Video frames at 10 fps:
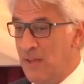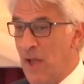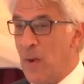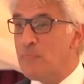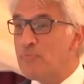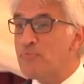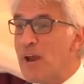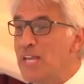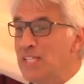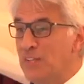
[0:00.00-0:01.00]
a
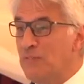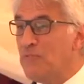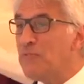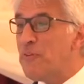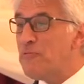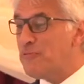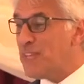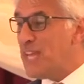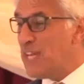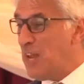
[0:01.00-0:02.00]
brazen
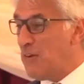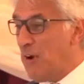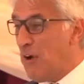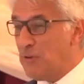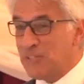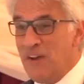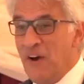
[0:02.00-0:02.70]
15-year-old